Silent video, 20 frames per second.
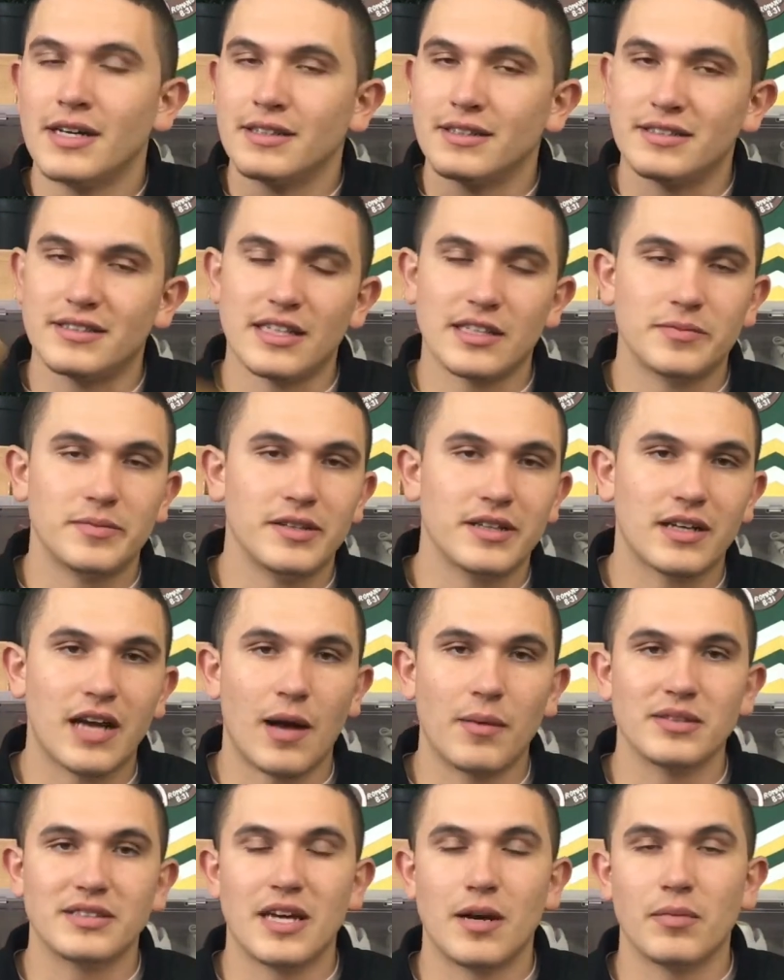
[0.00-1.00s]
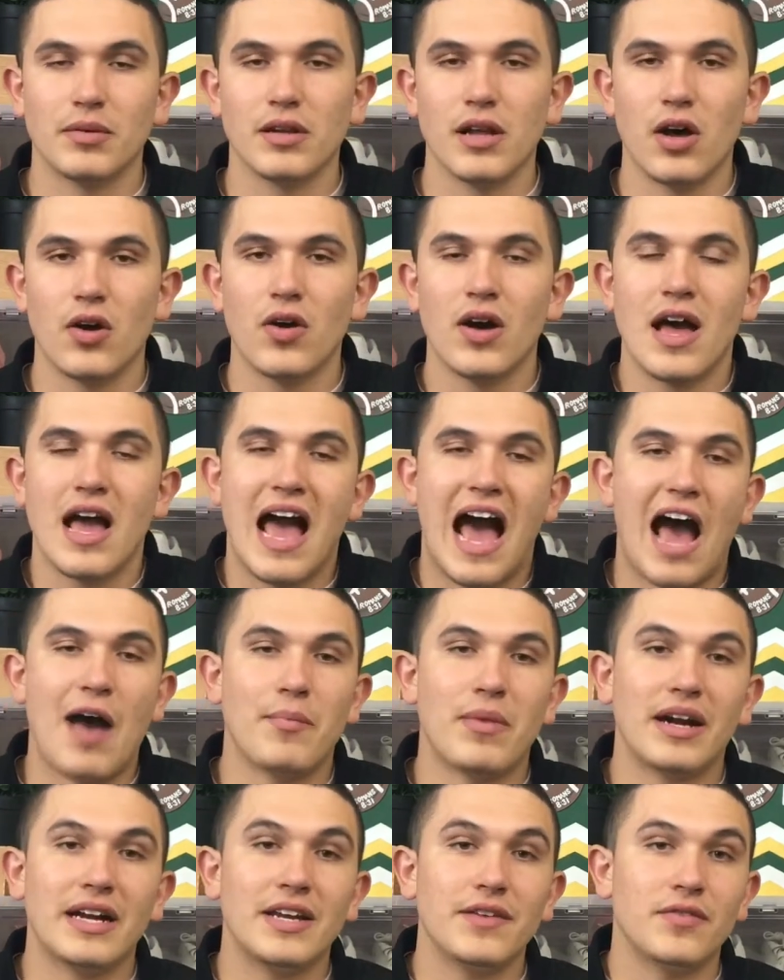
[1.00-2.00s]
Just ask me in the comments down below. I
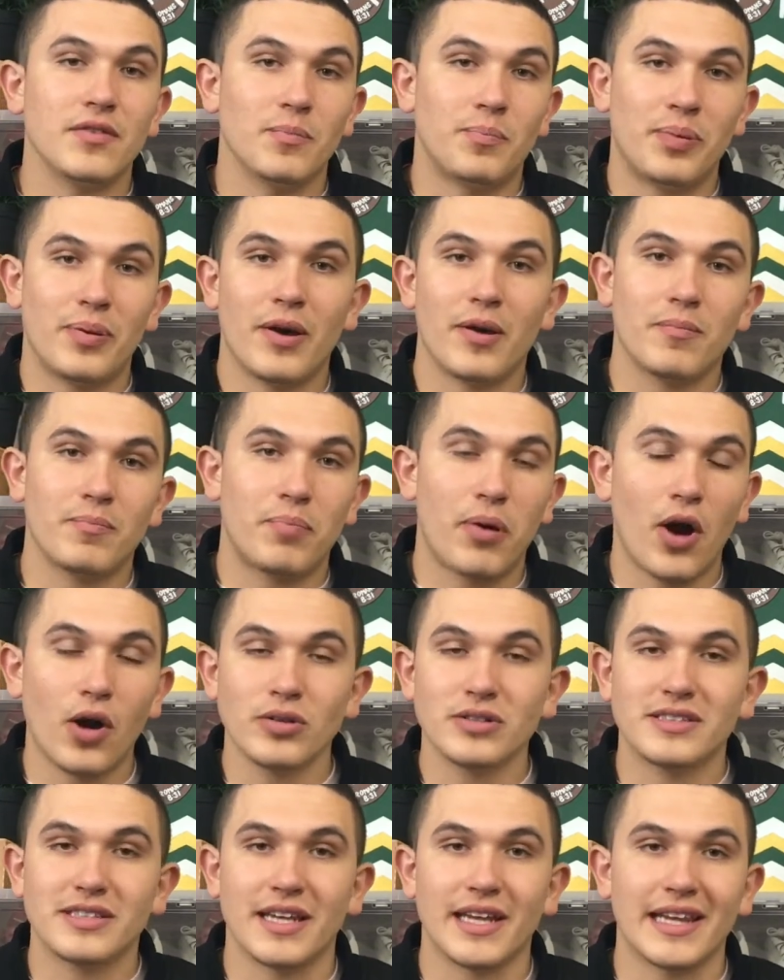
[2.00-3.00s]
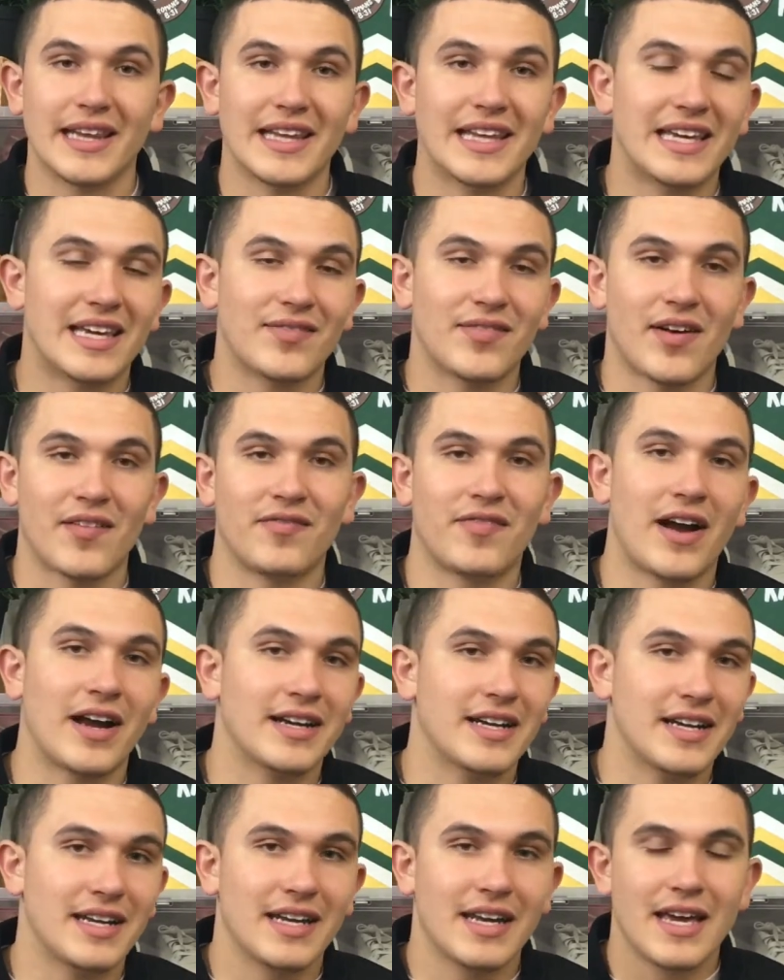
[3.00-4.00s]
might even post a link if I
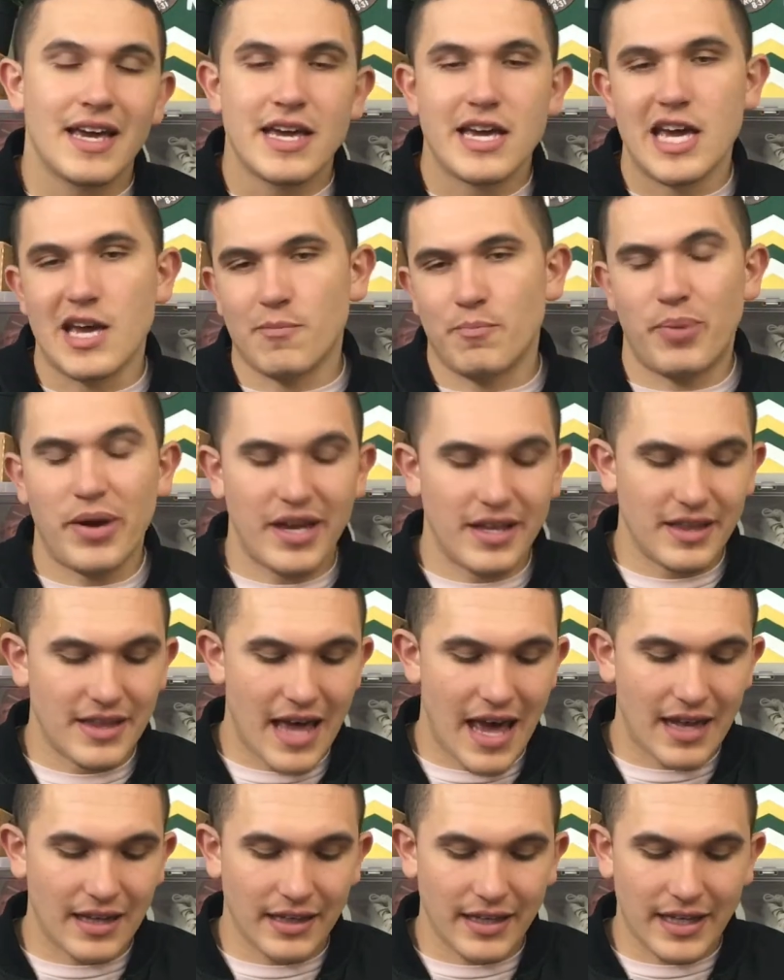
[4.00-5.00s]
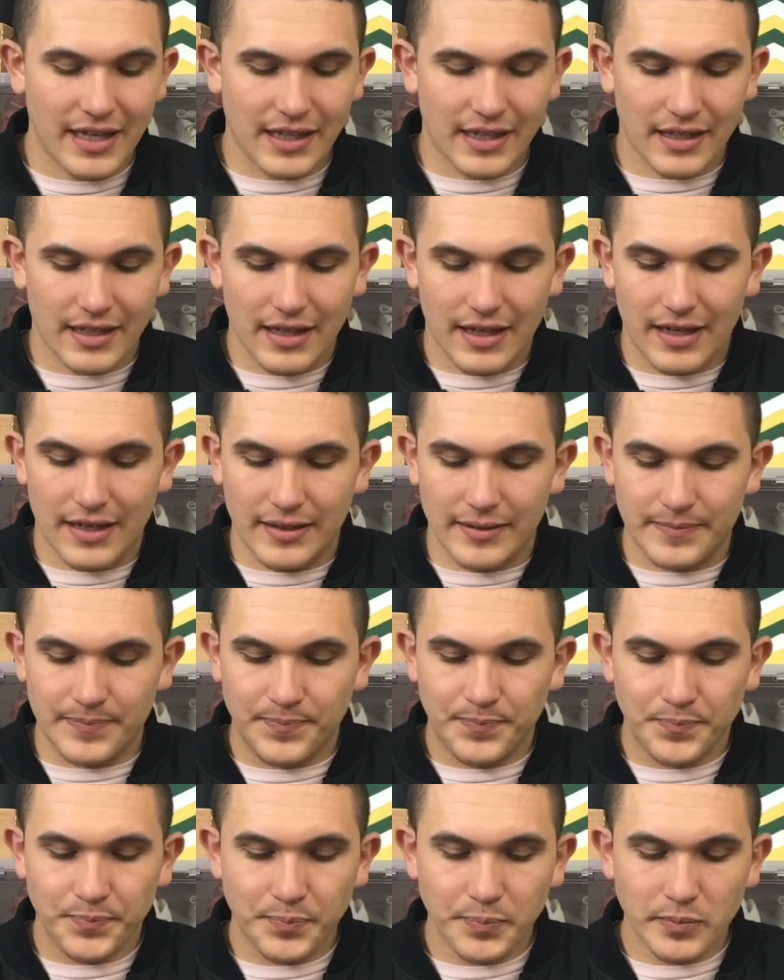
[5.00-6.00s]
find it and pin that link um,
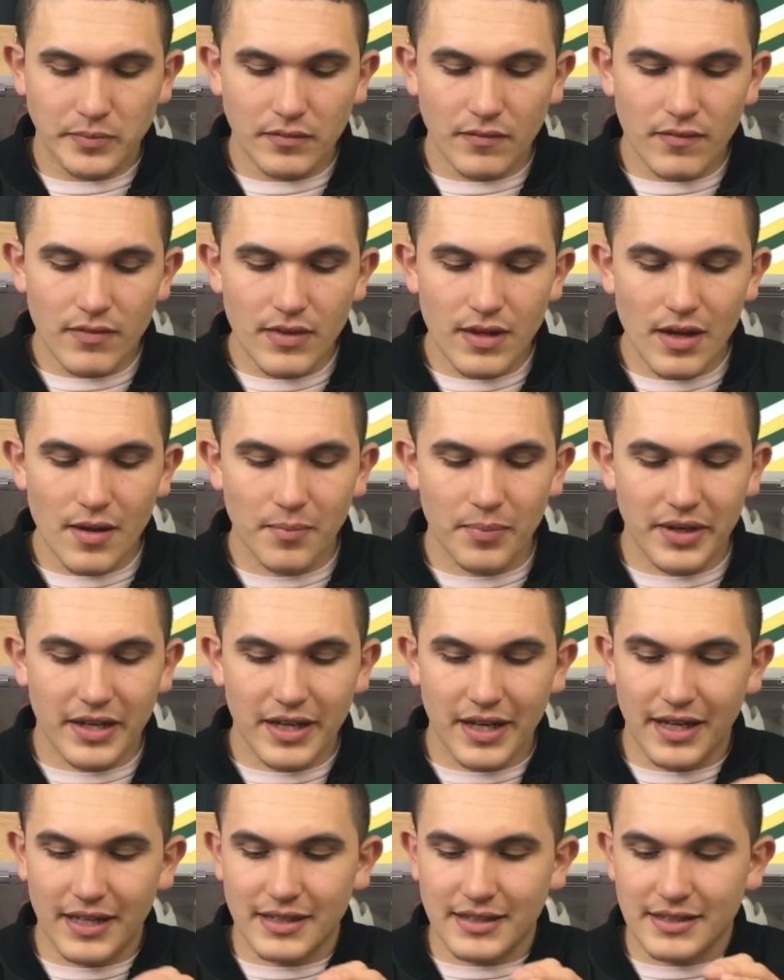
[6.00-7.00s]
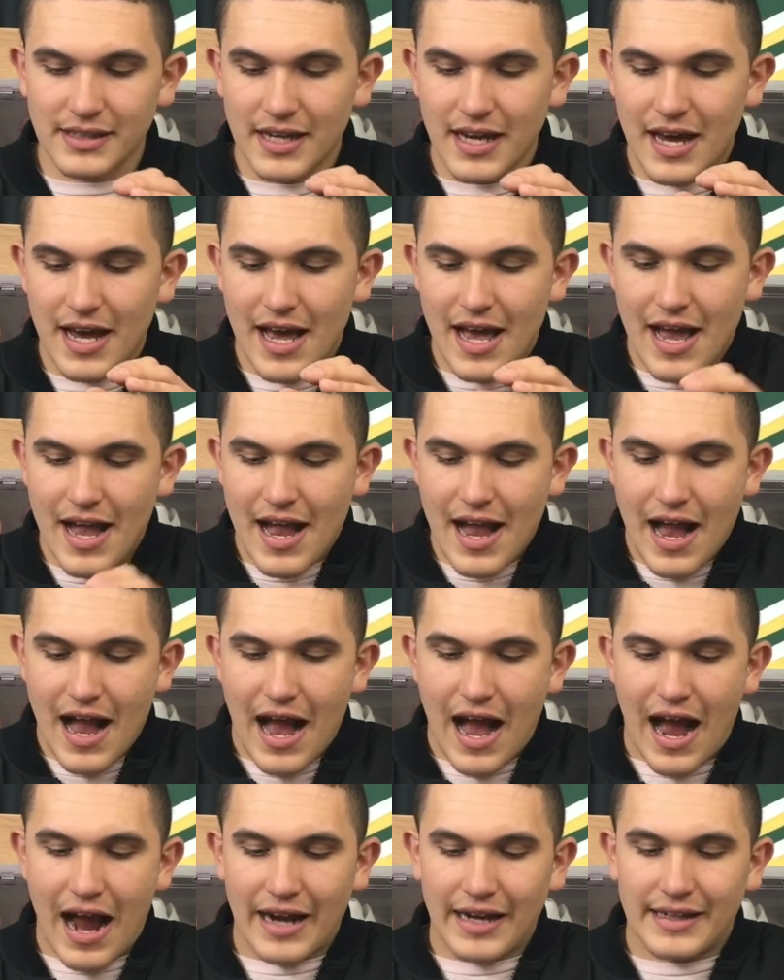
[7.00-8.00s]
because
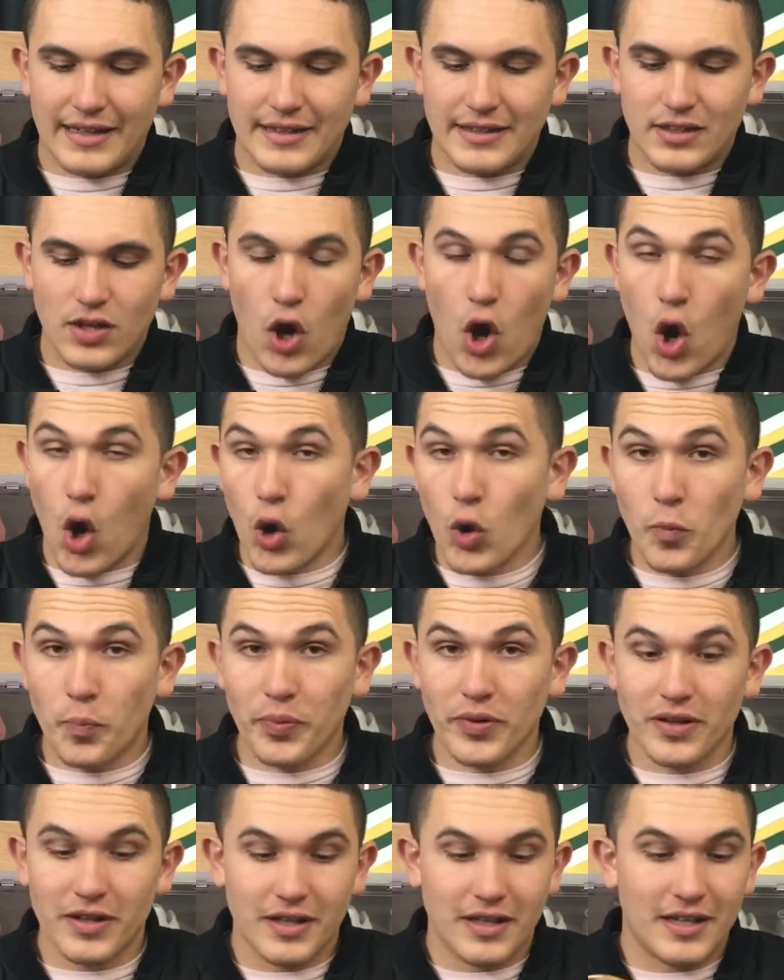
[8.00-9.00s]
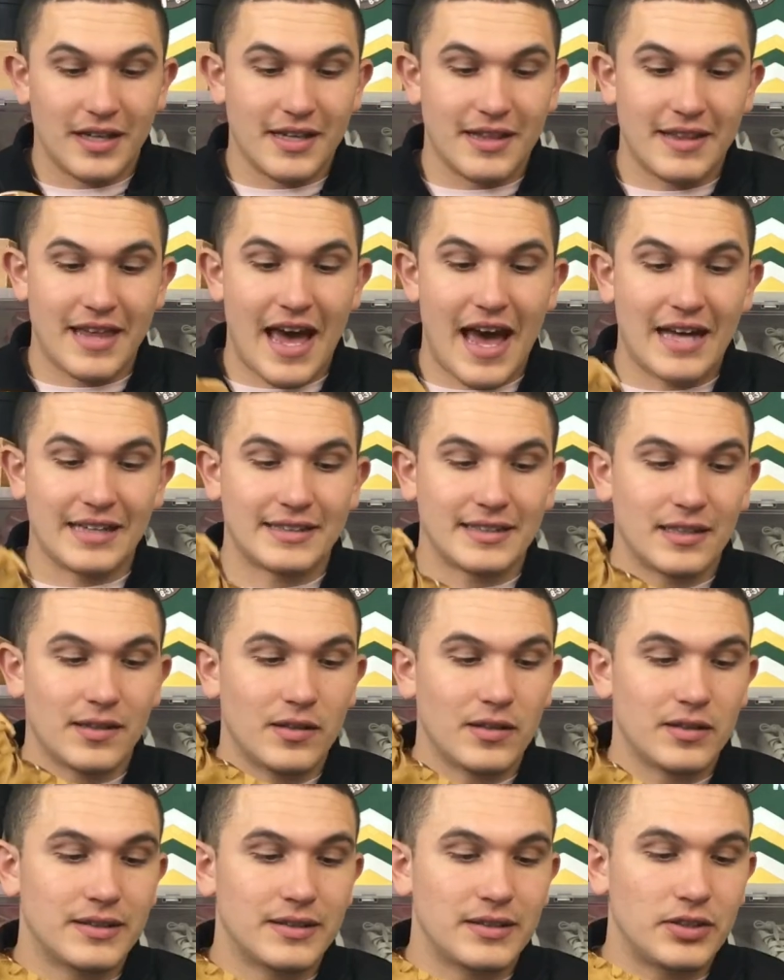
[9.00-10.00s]
I hope that
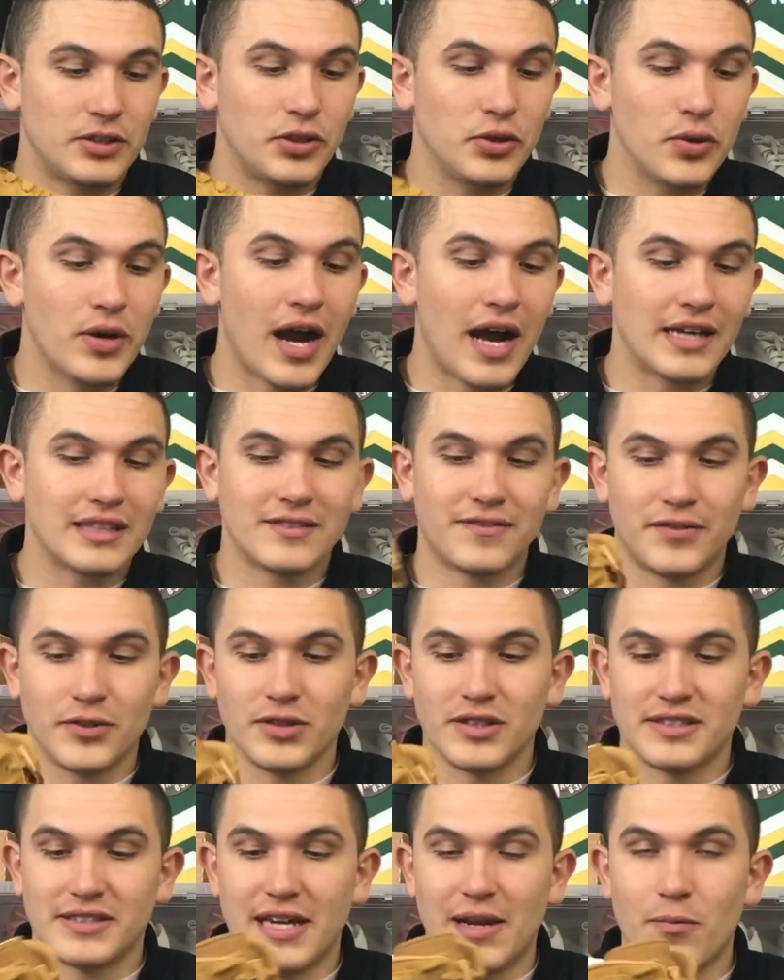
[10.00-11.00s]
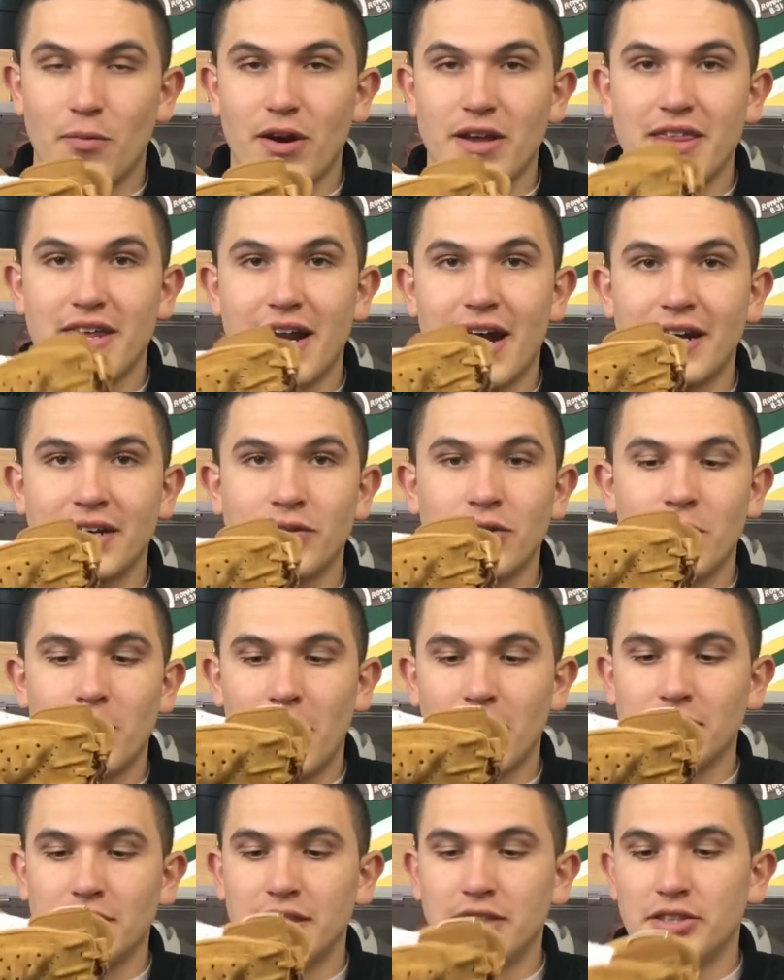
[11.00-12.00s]
you guys feel the same way that I do
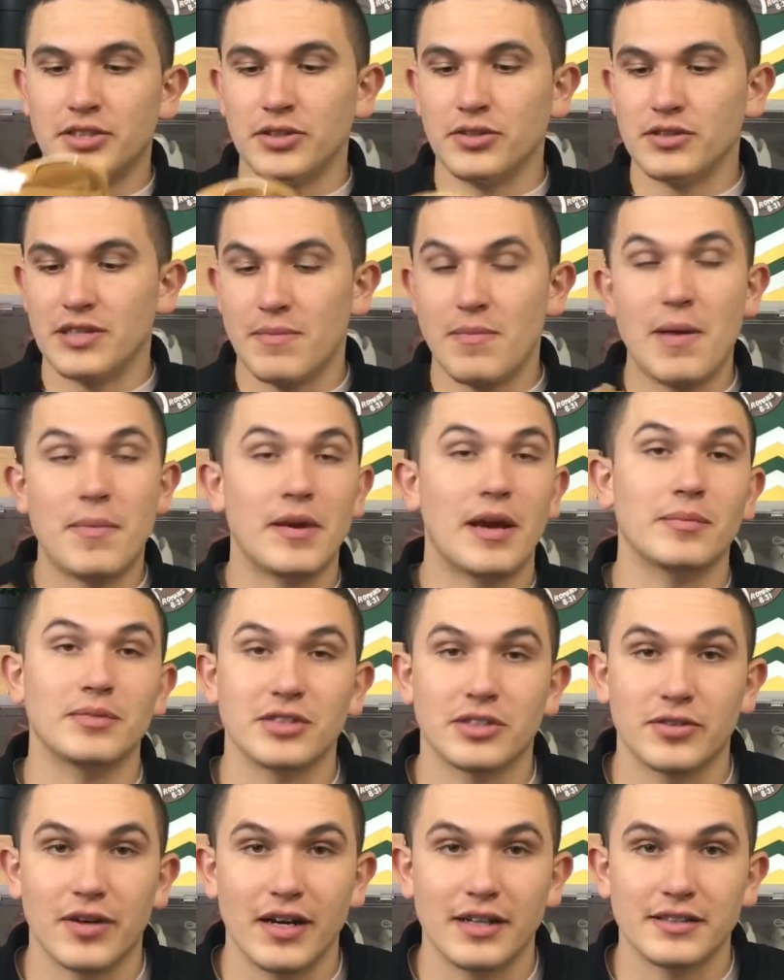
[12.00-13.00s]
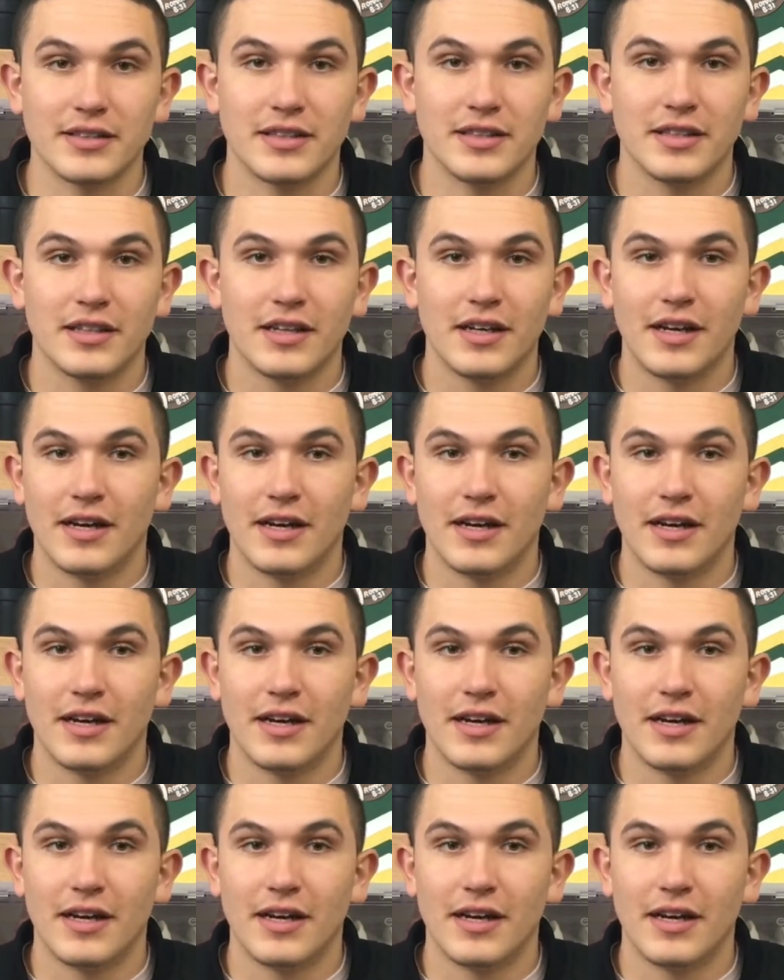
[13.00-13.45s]
about these shoes. And maybe I'm just crazy.